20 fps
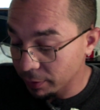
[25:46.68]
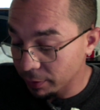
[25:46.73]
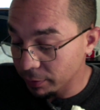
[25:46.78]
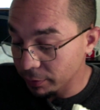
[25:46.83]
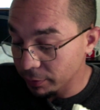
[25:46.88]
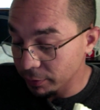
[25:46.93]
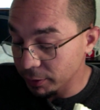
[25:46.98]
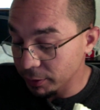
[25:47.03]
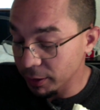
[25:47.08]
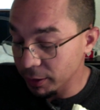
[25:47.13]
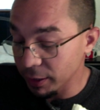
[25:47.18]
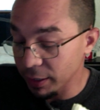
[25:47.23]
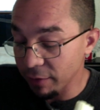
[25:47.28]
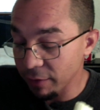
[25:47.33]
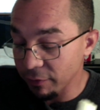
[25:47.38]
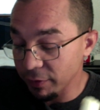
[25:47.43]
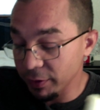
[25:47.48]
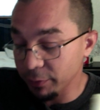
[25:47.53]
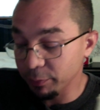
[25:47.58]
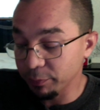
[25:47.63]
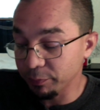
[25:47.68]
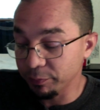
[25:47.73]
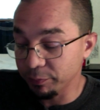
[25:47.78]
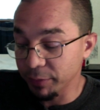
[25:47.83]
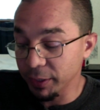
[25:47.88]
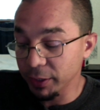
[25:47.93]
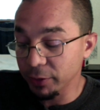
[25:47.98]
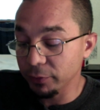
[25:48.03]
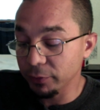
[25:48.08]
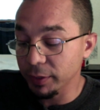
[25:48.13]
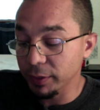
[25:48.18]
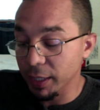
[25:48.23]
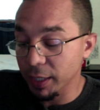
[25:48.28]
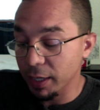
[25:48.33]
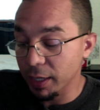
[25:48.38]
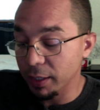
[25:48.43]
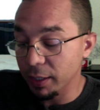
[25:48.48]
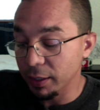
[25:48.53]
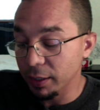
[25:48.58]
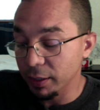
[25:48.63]
You should have never been doing
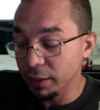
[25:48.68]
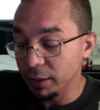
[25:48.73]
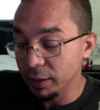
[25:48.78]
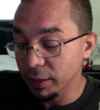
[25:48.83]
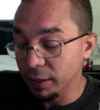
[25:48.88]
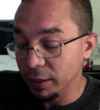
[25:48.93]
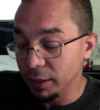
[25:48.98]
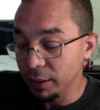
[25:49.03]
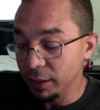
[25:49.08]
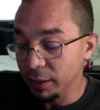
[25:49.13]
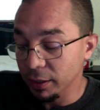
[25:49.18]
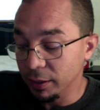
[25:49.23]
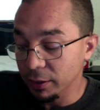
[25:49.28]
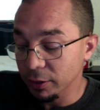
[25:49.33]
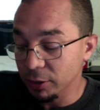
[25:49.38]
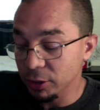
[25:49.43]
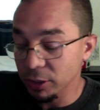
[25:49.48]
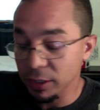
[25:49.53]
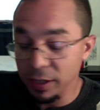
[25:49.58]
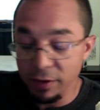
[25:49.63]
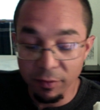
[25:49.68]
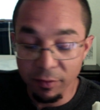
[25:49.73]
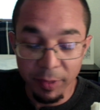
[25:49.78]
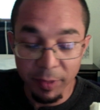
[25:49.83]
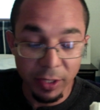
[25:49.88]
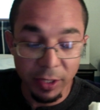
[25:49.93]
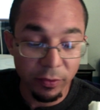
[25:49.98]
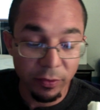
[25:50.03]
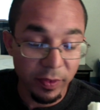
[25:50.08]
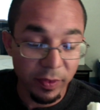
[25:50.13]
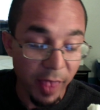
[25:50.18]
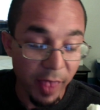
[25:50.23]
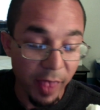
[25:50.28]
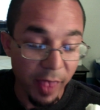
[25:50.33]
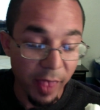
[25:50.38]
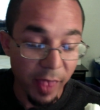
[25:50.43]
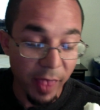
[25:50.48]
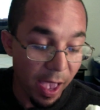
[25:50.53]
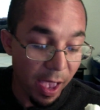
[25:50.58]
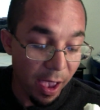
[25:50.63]
that. You should have never been doing
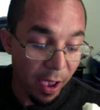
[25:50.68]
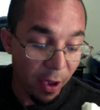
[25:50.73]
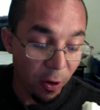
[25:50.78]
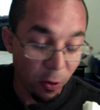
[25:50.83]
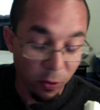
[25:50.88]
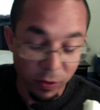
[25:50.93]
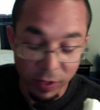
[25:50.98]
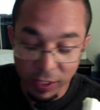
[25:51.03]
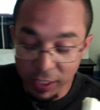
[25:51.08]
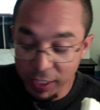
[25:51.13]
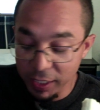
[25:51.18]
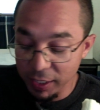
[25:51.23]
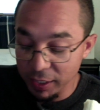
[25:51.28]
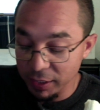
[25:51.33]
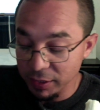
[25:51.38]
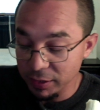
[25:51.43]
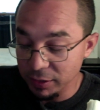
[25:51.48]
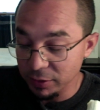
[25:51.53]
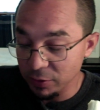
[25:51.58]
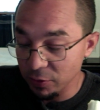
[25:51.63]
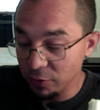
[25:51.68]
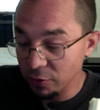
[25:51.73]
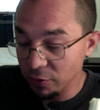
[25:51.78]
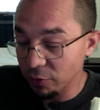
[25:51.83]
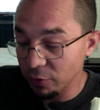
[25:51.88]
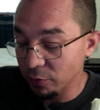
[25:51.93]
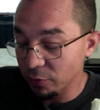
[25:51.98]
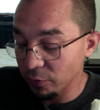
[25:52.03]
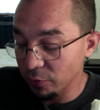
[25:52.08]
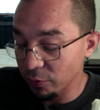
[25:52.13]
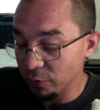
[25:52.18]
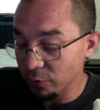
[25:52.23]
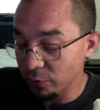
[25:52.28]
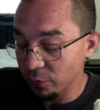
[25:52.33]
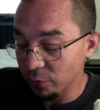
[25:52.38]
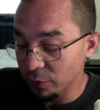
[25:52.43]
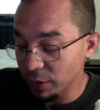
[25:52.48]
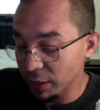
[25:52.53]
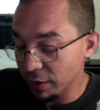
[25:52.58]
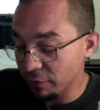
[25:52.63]
that. Or this. Or
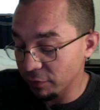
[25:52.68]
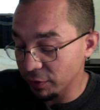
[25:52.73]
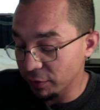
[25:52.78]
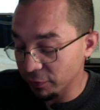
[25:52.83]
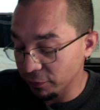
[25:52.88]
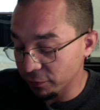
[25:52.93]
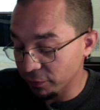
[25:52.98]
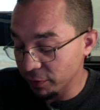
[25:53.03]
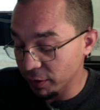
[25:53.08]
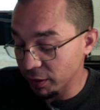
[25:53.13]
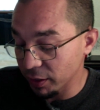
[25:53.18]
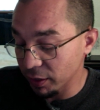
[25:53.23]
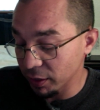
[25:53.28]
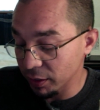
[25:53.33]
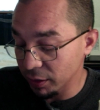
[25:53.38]
whatever the fuck.